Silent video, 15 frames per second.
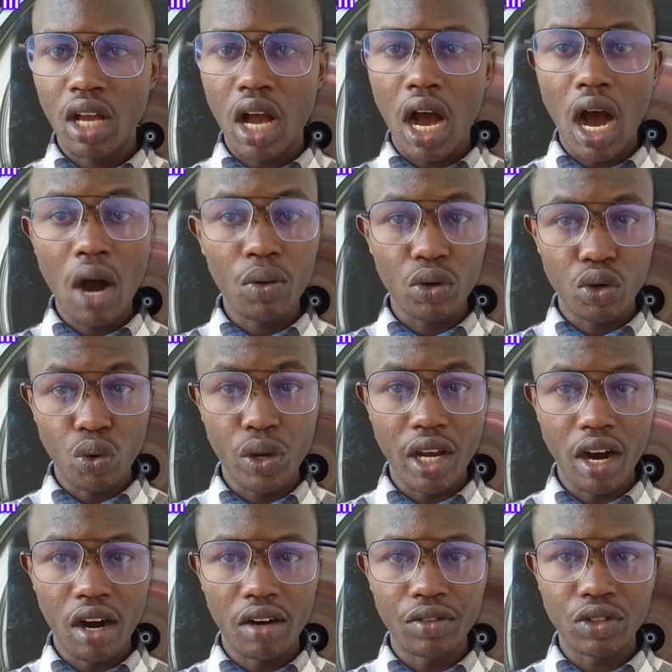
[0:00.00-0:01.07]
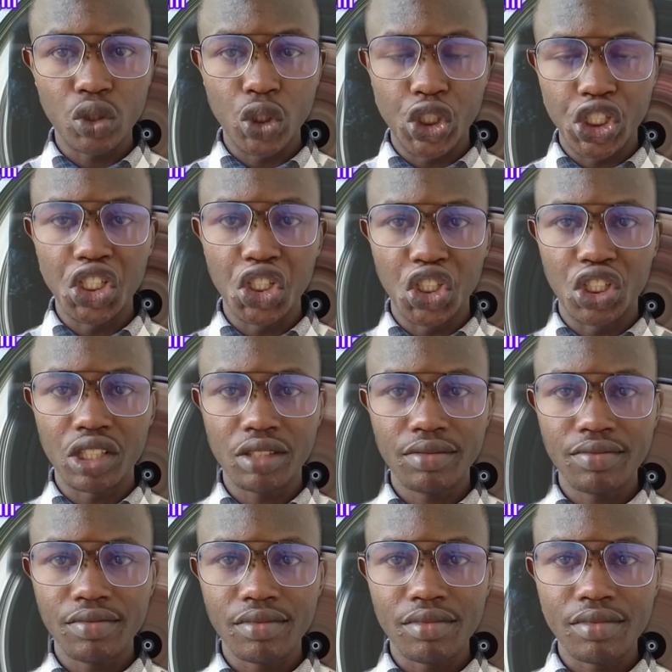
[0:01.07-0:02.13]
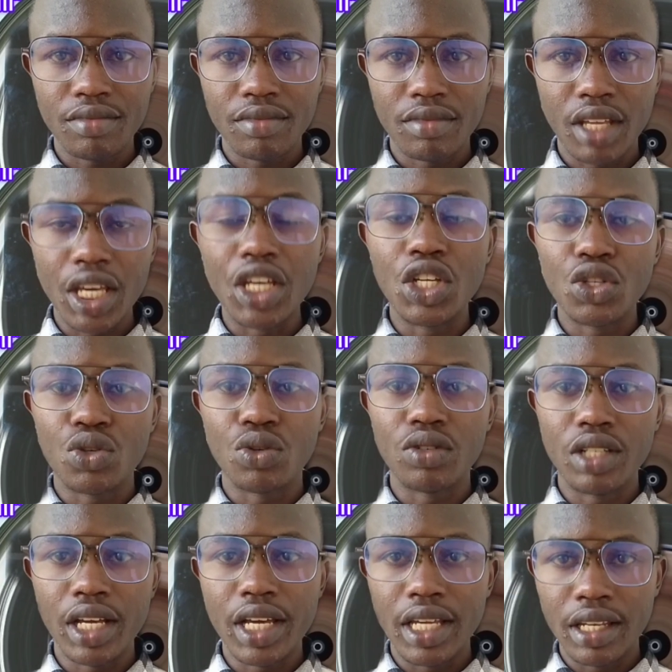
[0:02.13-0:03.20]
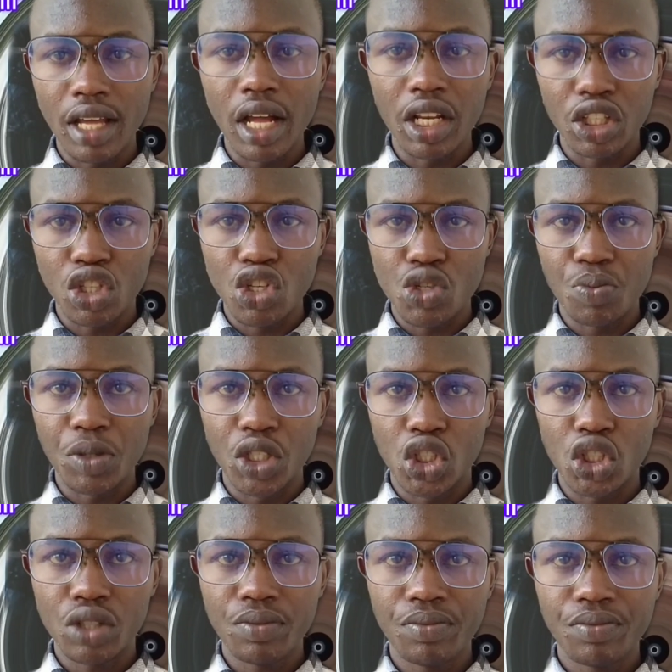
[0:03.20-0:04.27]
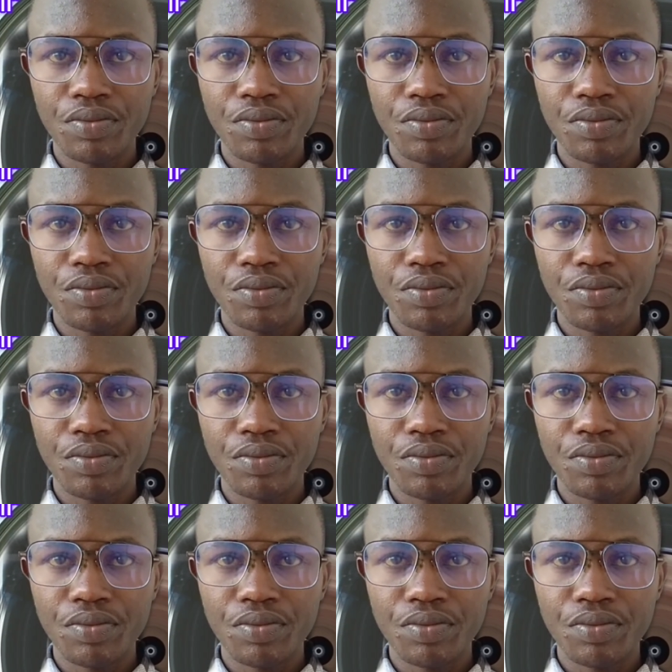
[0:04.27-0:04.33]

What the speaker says: How do we have to change it into the indirect speech?